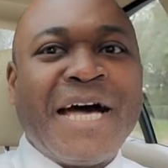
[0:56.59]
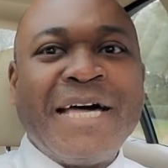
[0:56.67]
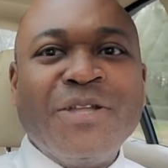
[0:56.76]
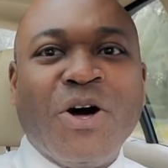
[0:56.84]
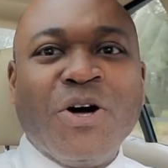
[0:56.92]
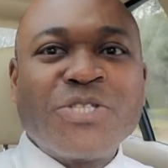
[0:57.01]

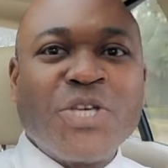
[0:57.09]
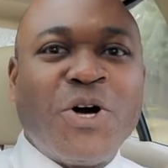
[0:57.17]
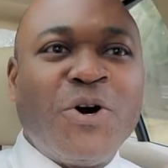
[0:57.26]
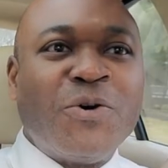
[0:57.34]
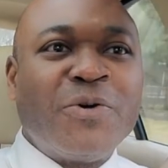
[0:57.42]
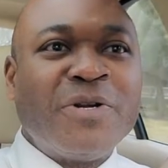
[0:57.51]
and
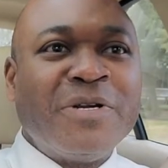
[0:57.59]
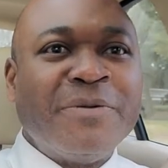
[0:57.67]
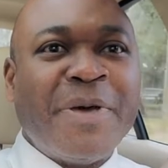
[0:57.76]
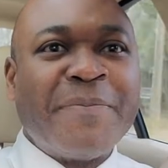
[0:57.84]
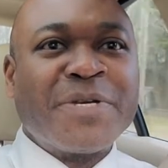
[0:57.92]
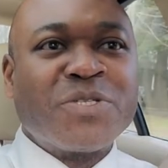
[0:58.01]
also
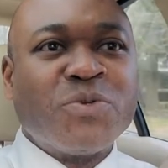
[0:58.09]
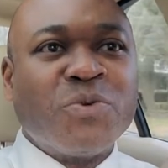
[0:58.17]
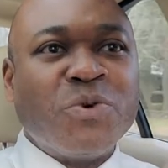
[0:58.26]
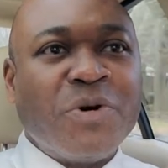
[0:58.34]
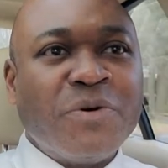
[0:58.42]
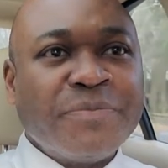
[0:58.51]
remember
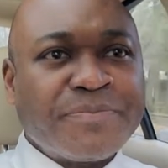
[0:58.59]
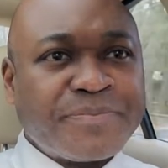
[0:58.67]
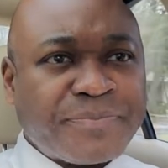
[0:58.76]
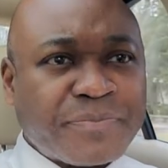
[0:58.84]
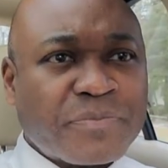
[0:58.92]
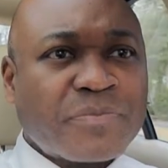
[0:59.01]
to
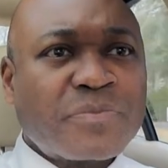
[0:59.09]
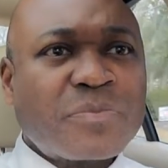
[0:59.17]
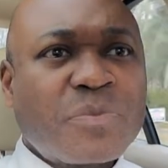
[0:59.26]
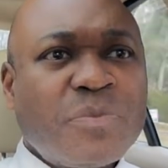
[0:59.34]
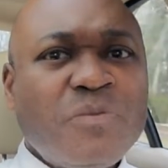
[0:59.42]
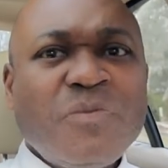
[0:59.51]

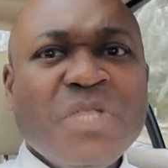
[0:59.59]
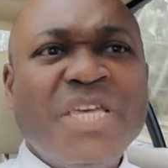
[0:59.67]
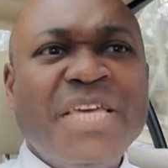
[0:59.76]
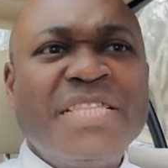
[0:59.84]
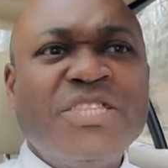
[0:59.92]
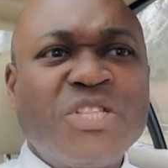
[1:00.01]

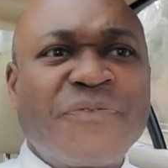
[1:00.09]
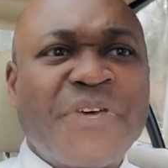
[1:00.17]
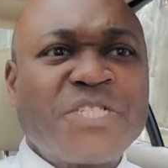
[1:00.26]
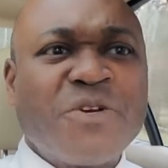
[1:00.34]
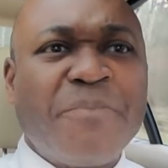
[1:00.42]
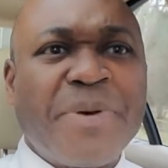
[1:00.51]
hit the
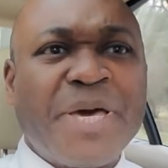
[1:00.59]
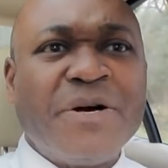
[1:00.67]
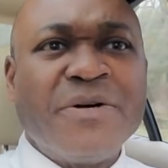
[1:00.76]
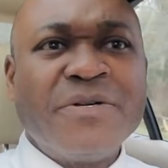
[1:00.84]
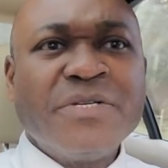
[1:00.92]
notification bell